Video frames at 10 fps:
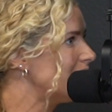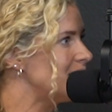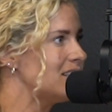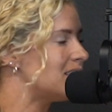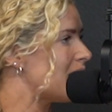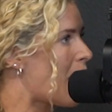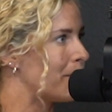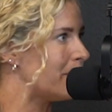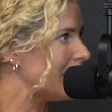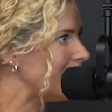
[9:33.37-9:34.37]
This is
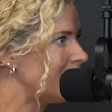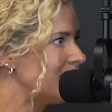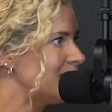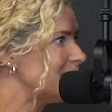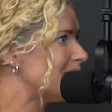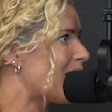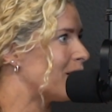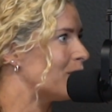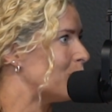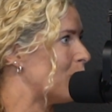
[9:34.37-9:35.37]
not me. This is
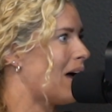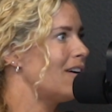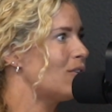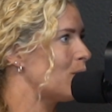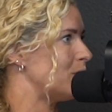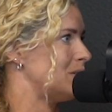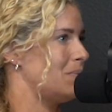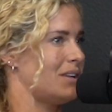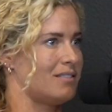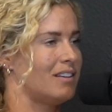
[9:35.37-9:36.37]
not, I've always
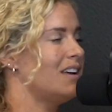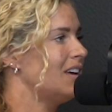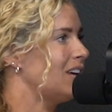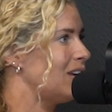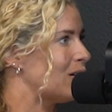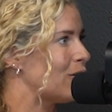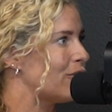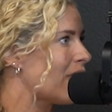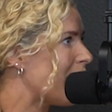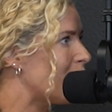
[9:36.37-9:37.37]
been,
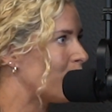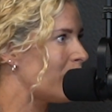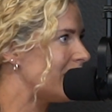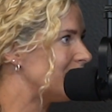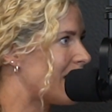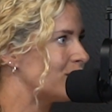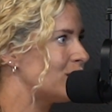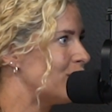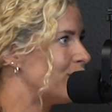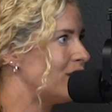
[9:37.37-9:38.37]
fire away down
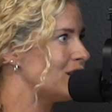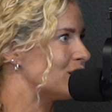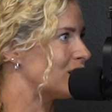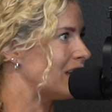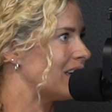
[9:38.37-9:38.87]
to the finish.